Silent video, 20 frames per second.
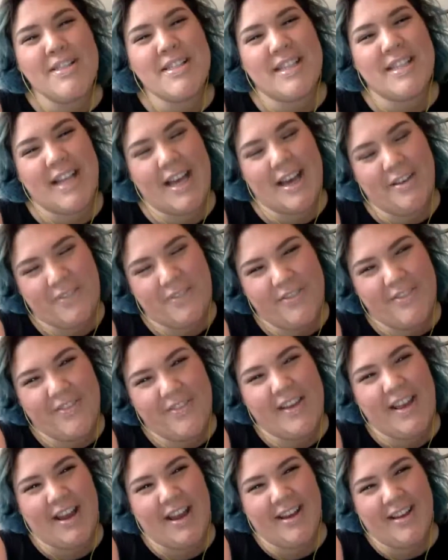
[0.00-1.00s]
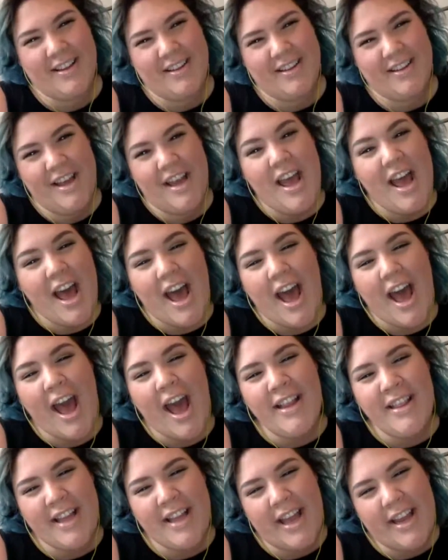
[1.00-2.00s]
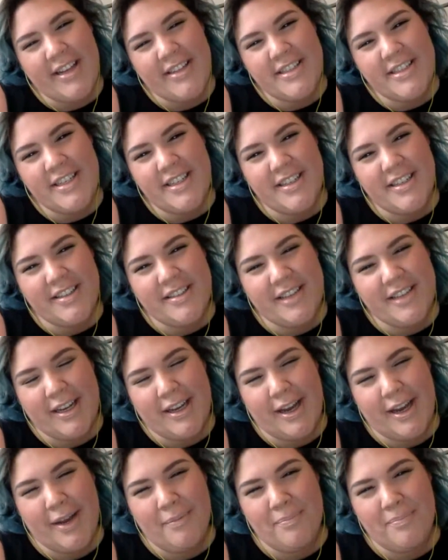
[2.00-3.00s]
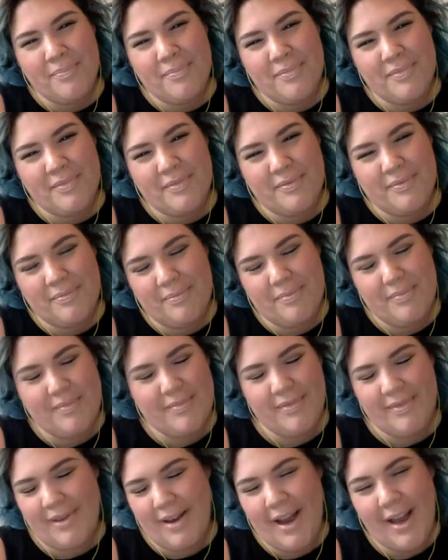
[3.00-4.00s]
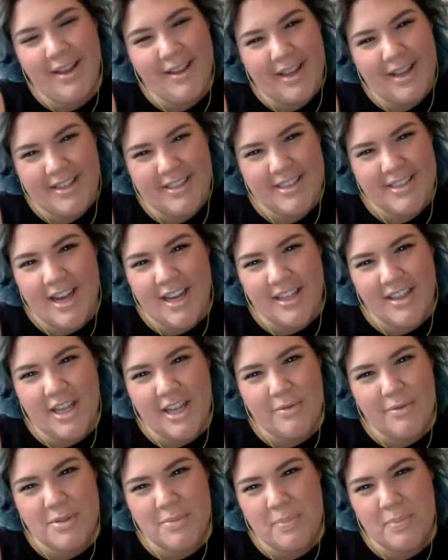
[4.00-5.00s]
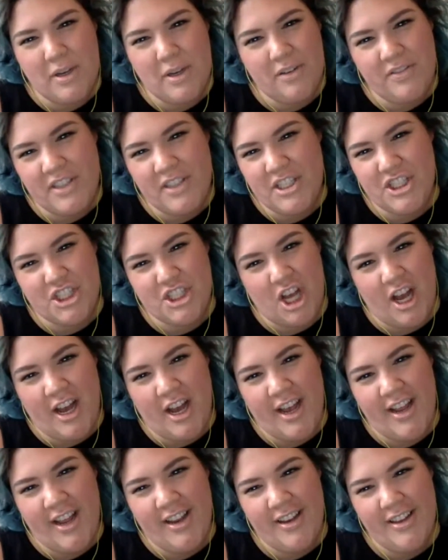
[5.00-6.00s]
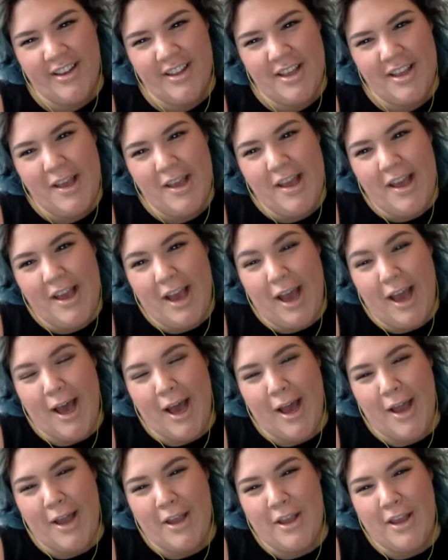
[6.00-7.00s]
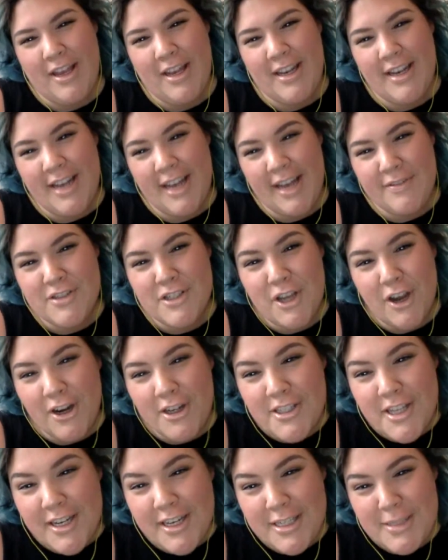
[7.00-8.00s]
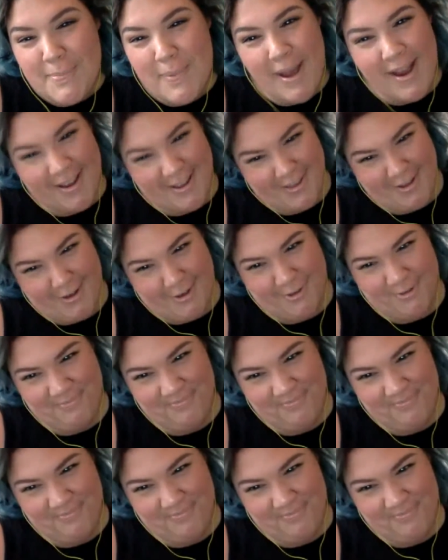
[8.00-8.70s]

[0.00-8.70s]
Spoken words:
love. Yeah. I liked it. I liked it. I thought it was beautifully shot. He didn't have scars on his back, though.